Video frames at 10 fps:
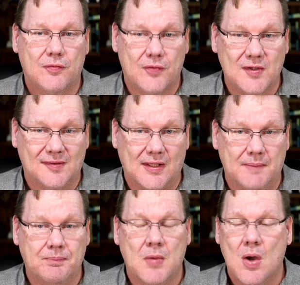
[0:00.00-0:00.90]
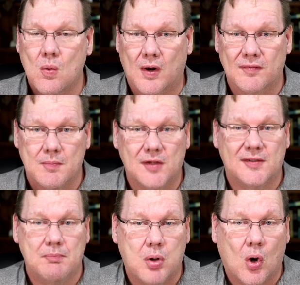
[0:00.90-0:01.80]
Firstly, one of the most
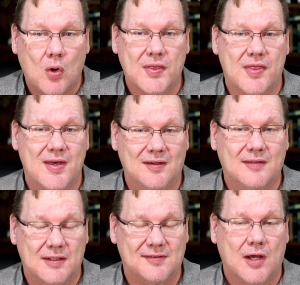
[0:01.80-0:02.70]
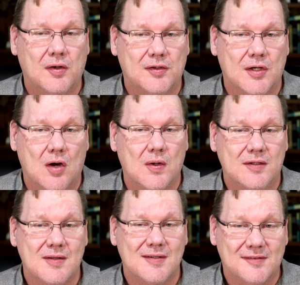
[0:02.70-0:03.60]
important things that is going to go
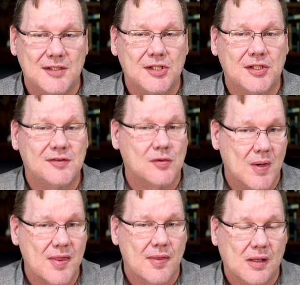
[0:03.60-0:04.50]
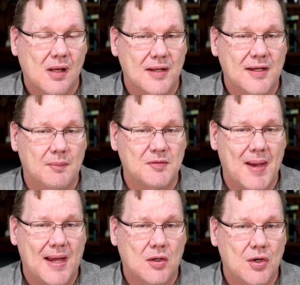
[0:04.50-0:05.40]
into the decision as to whether the client comes
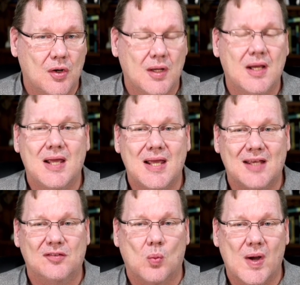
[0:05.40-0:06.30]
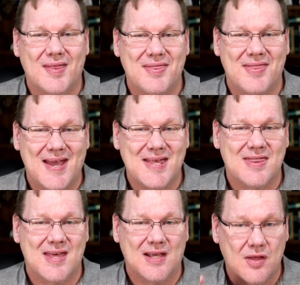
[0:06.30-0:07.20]
back or not is whether they
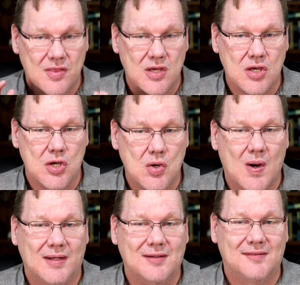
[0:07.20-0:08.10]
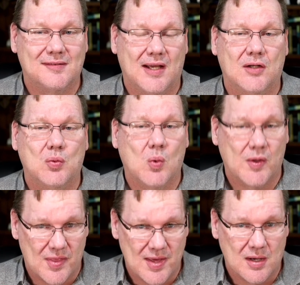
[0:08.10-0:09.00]
think that you understand
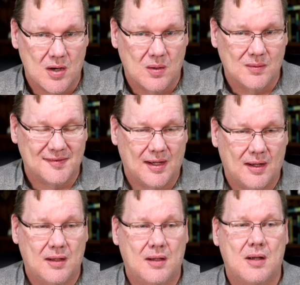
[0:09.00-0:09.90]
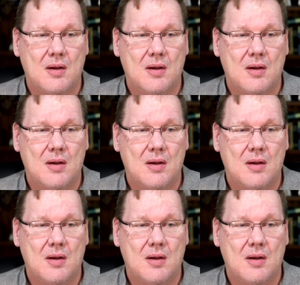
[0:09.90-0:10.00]
what their goals are.